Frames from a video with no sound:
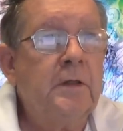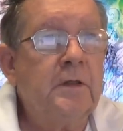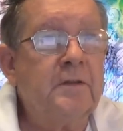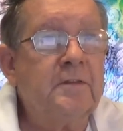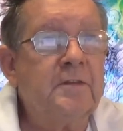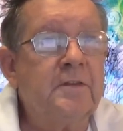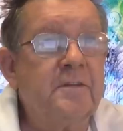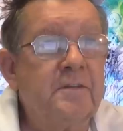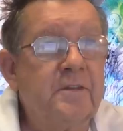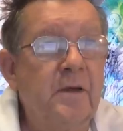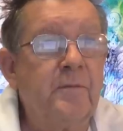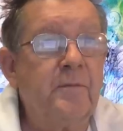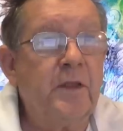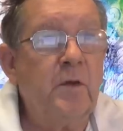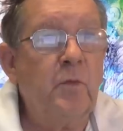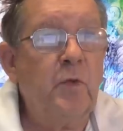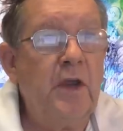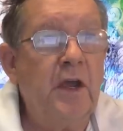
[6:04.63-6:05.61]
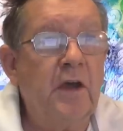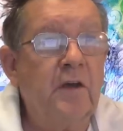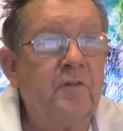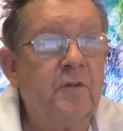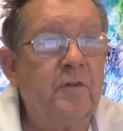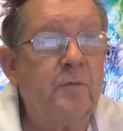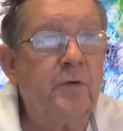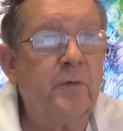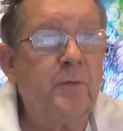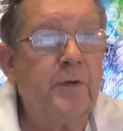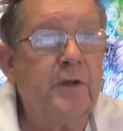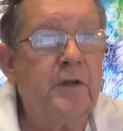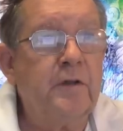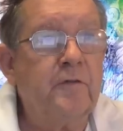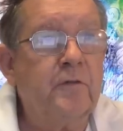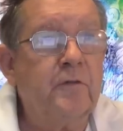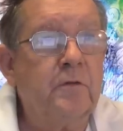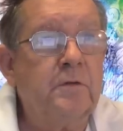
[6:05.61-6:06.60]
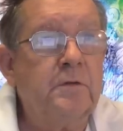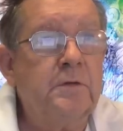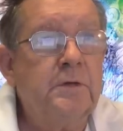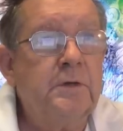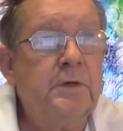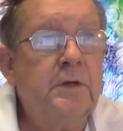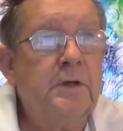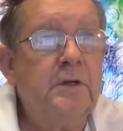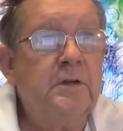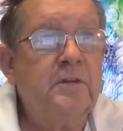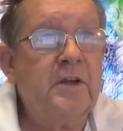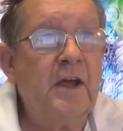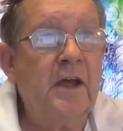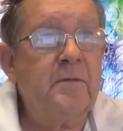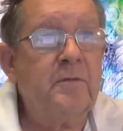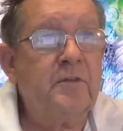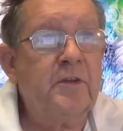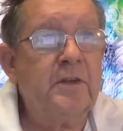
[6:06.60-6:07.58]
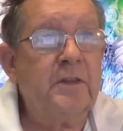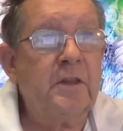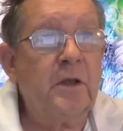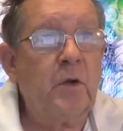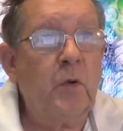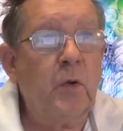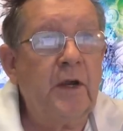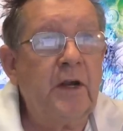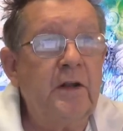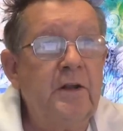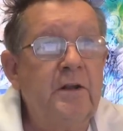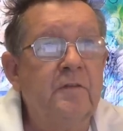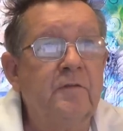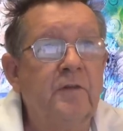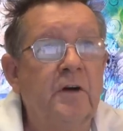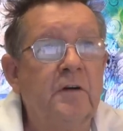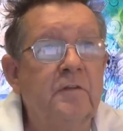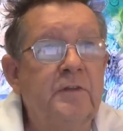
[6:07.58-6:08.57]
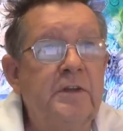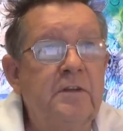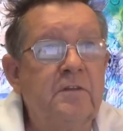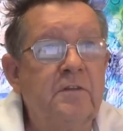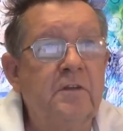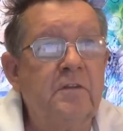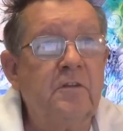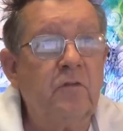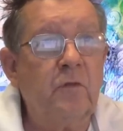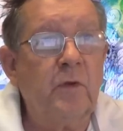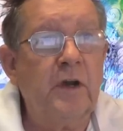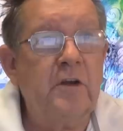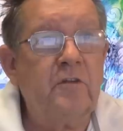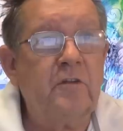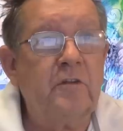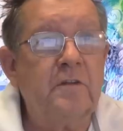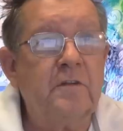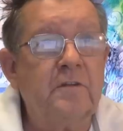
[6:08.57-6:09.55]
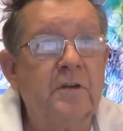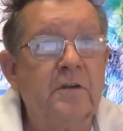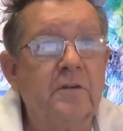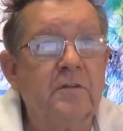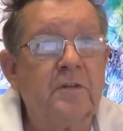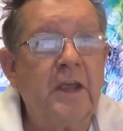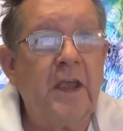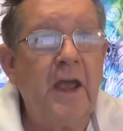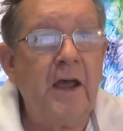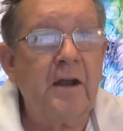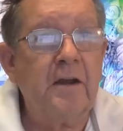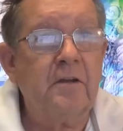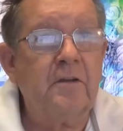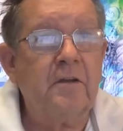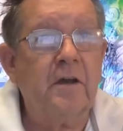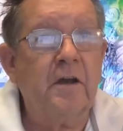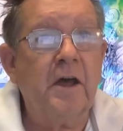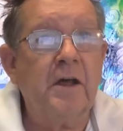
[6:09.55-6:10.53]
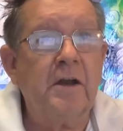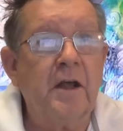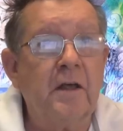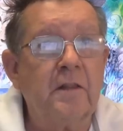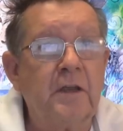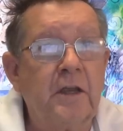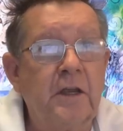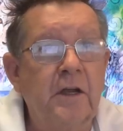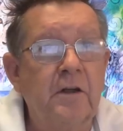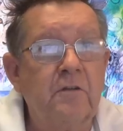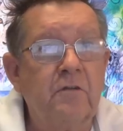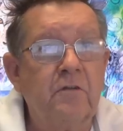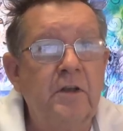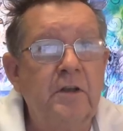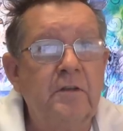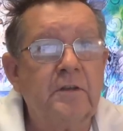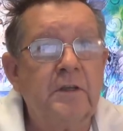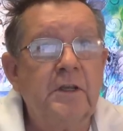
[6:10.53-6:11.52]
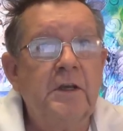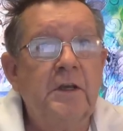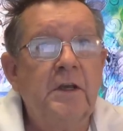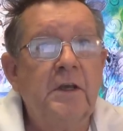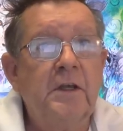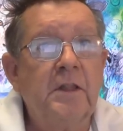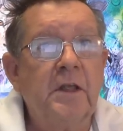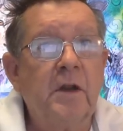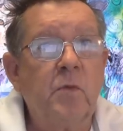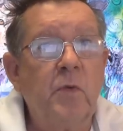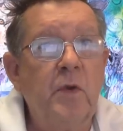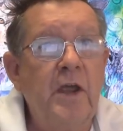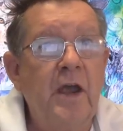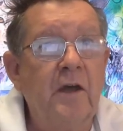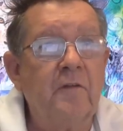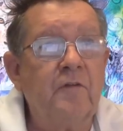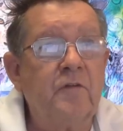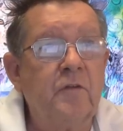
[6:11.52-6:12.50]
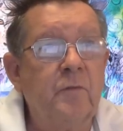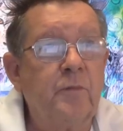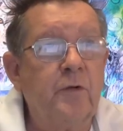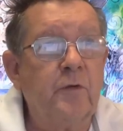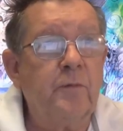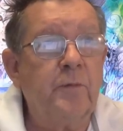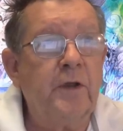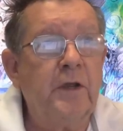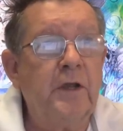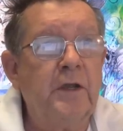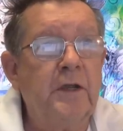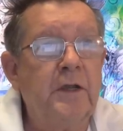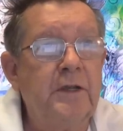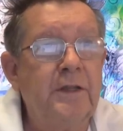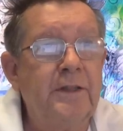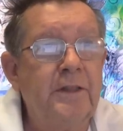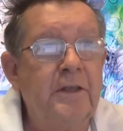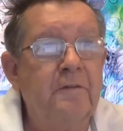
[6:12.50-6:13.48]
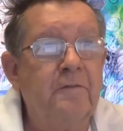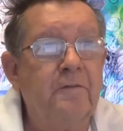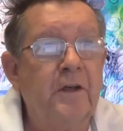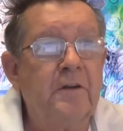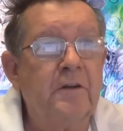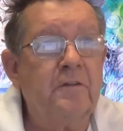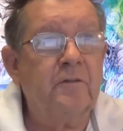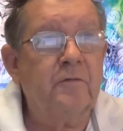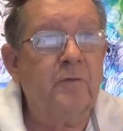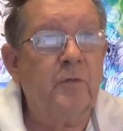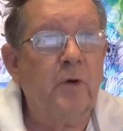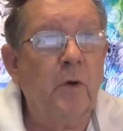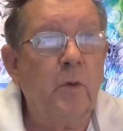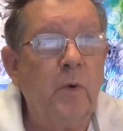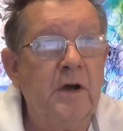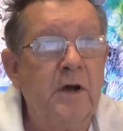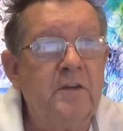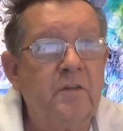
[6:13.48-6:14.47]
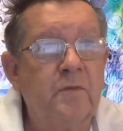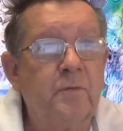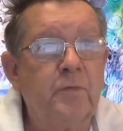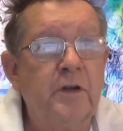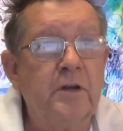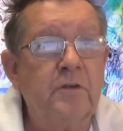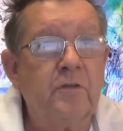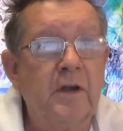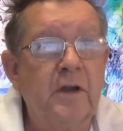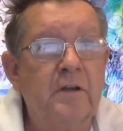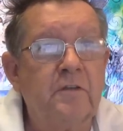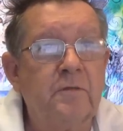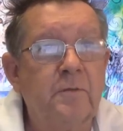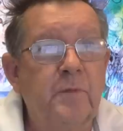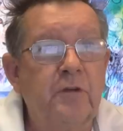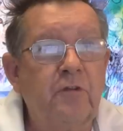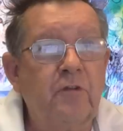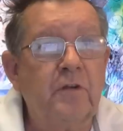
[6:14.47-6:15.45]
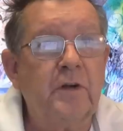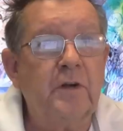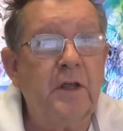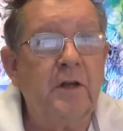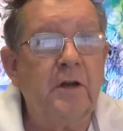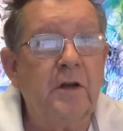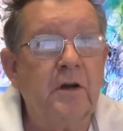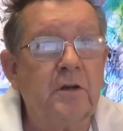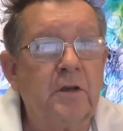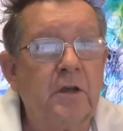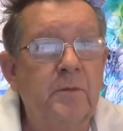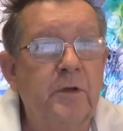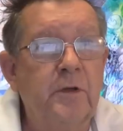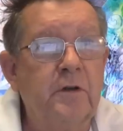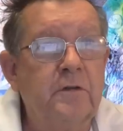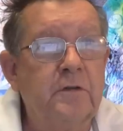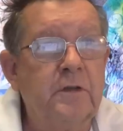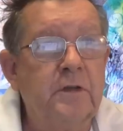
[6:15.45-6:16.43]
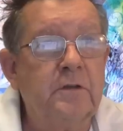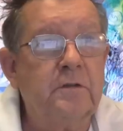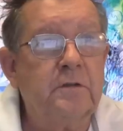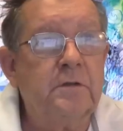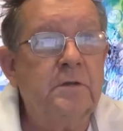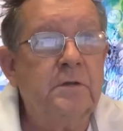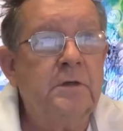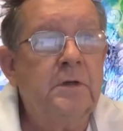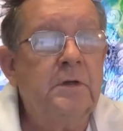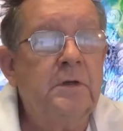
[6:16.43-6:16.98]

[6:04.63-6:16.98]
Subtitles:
This is something we have to prepare for. Tam said the quickly evolving situation tells Canada and other countries that we have to prepare in the event of more widespread transmission in our communities.